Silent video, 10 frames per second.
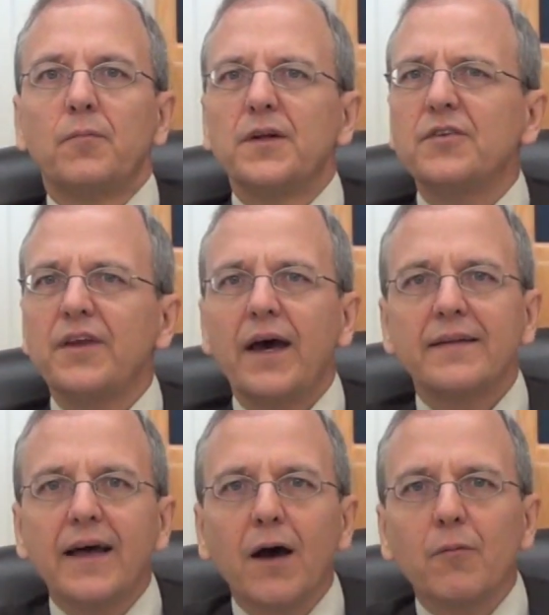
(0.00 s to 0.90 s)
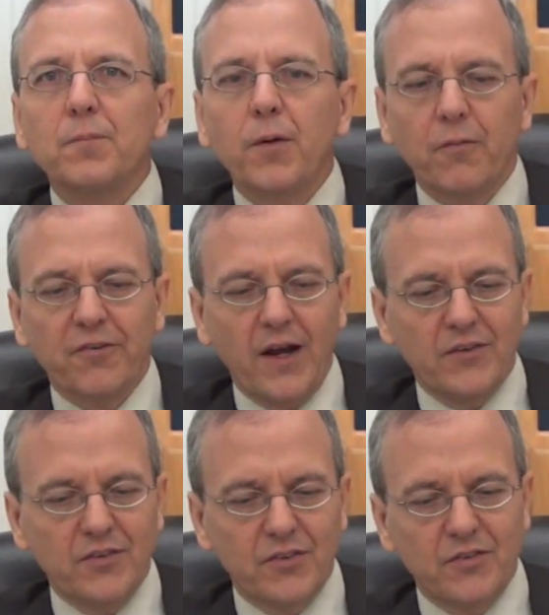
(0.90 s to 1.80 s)
But is that not what Pope
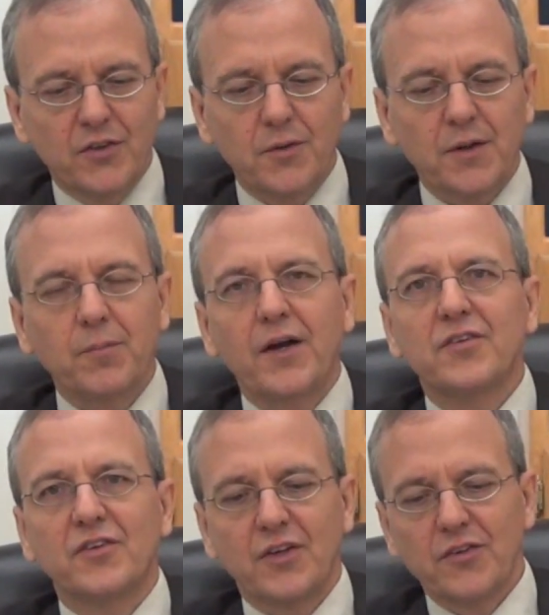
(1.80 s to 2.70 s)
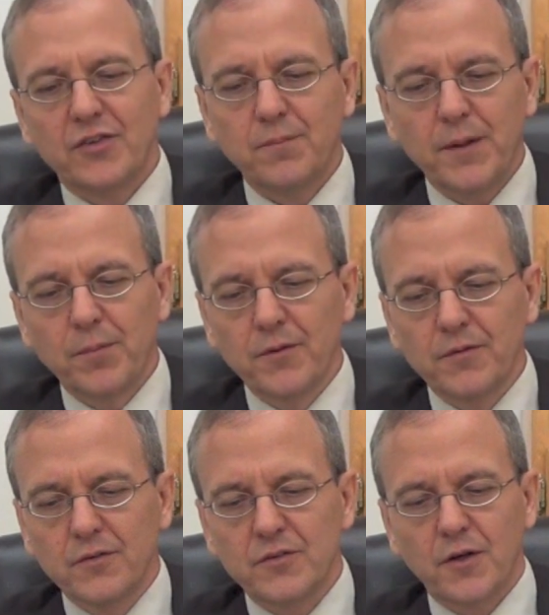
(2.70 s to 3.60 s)
Francis is doing by suggesting
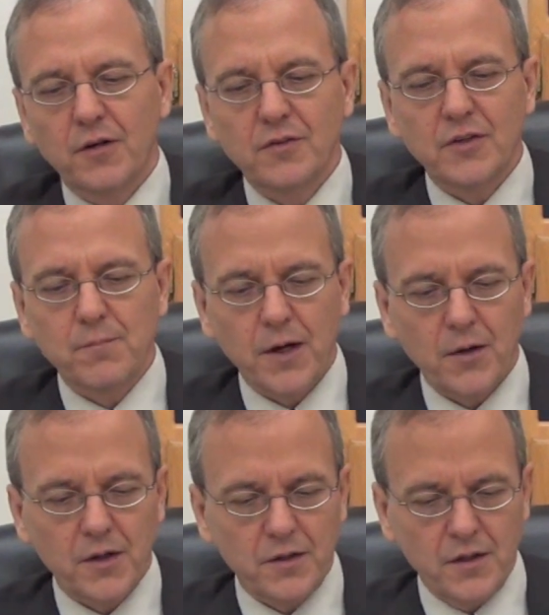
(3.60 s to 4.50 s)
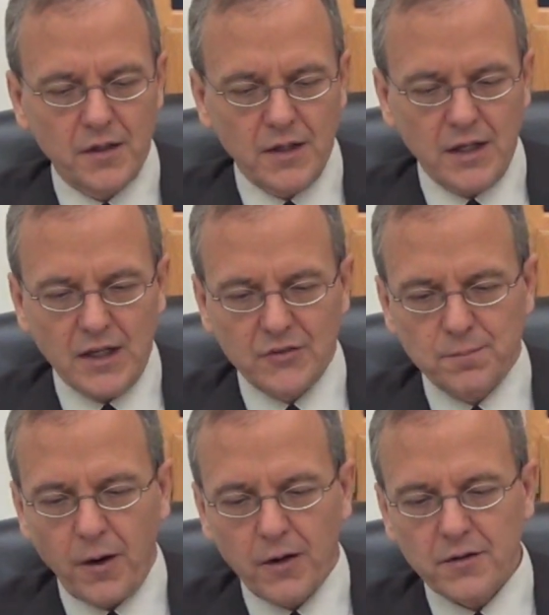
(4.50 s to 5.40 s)
people turn to Mary as
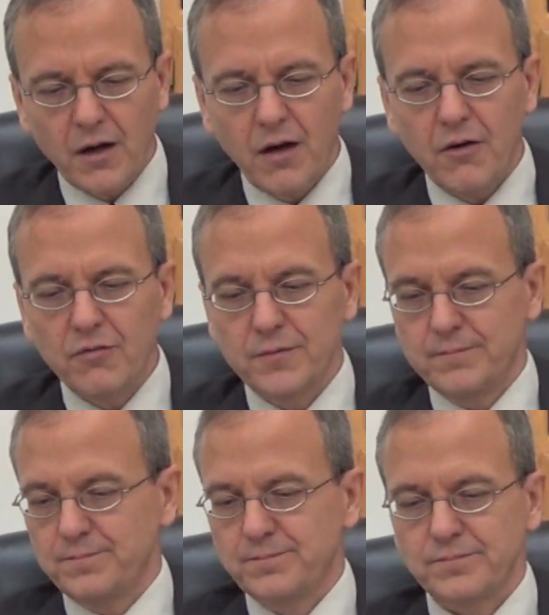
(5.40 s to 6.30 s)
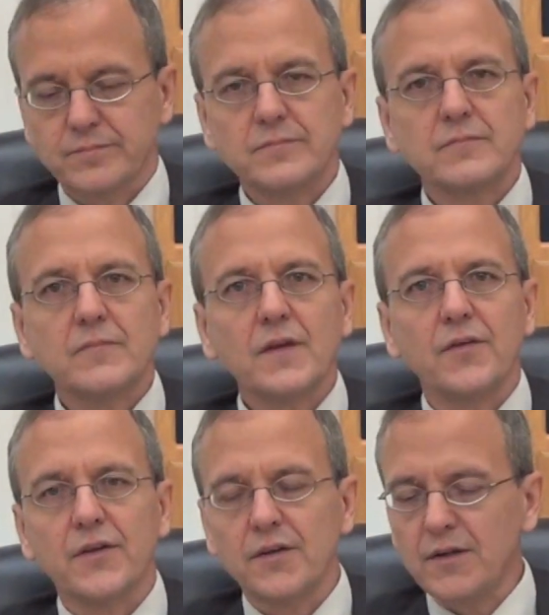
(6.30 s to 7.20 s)
part of
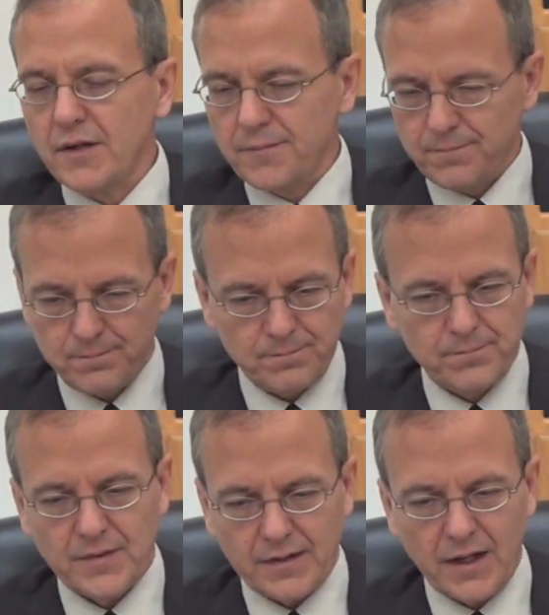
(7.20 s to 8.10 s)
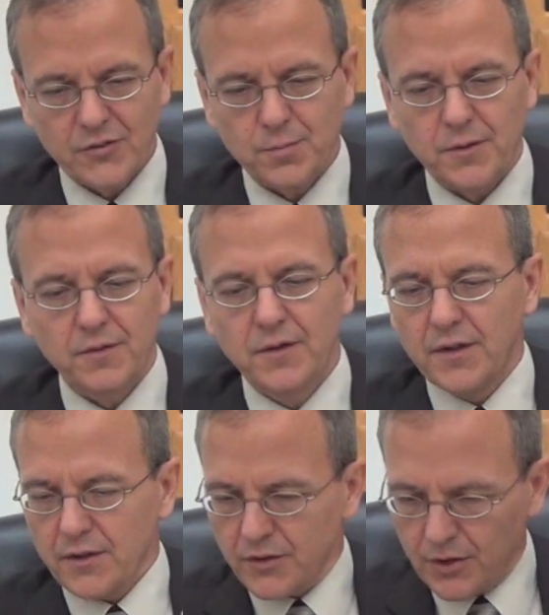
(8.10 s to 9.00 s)
the gospel
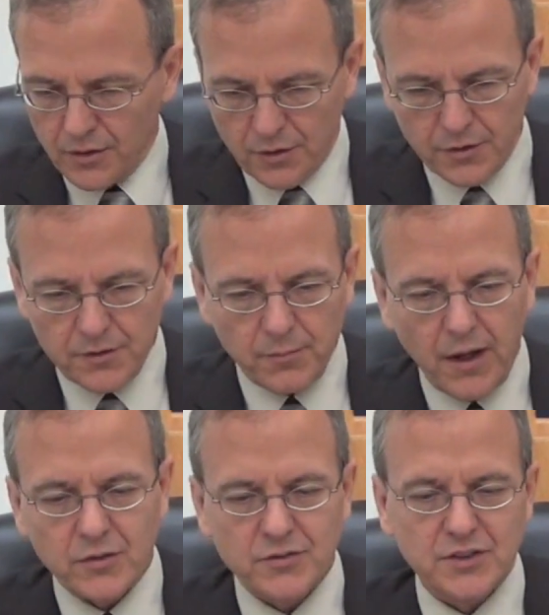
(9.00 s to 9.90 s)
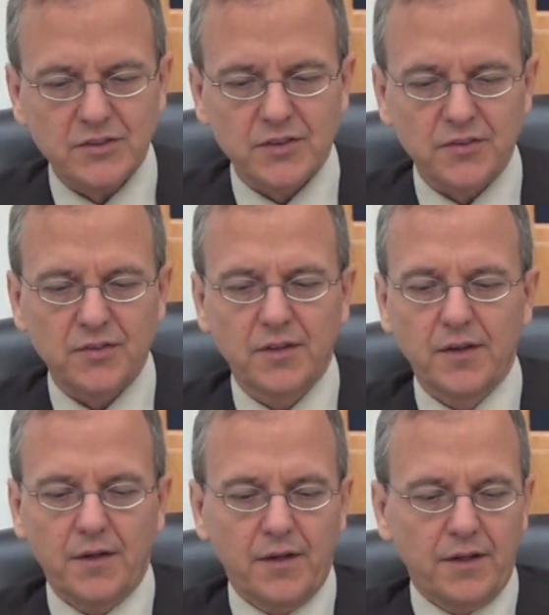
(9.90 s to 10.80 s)
to learn about Jesus?
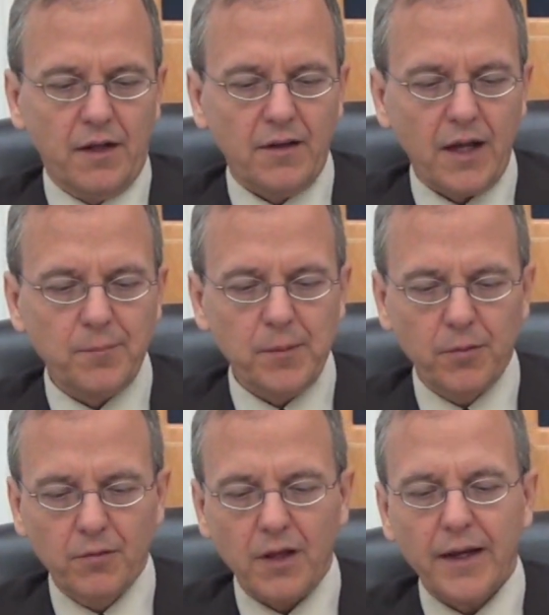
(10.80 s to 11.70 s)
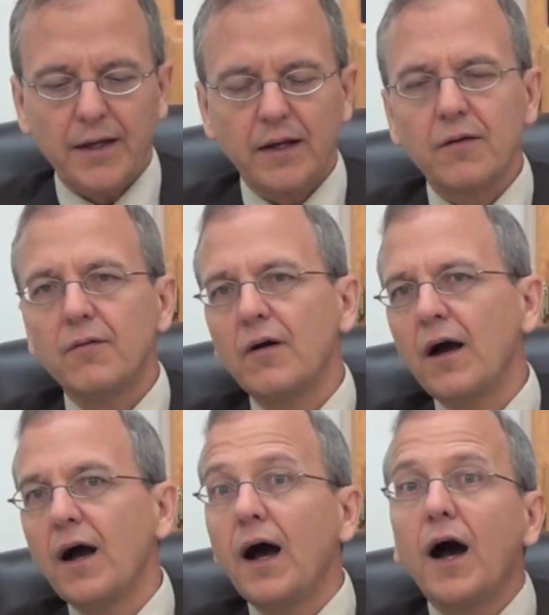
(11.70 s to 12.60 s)
Now, a lot of people like
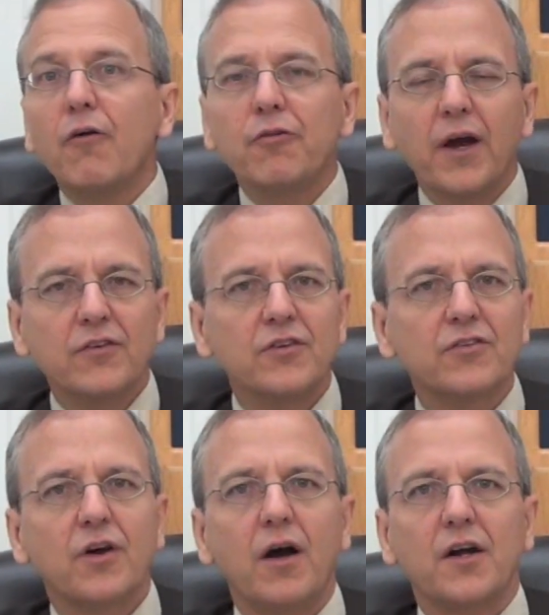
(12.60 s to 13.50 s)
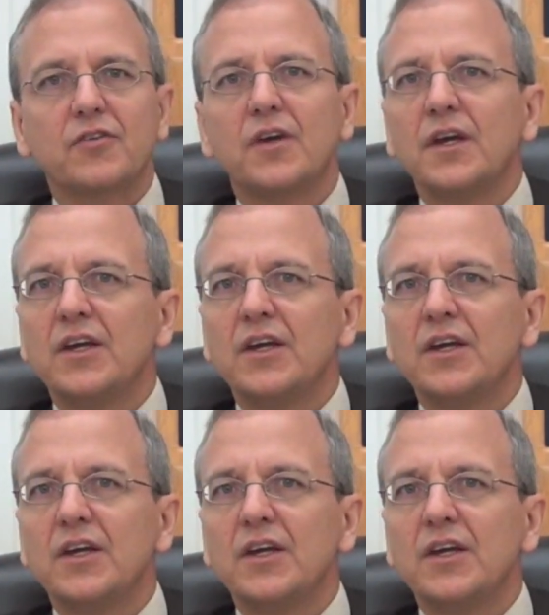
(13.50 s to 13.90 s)
how Francis talks.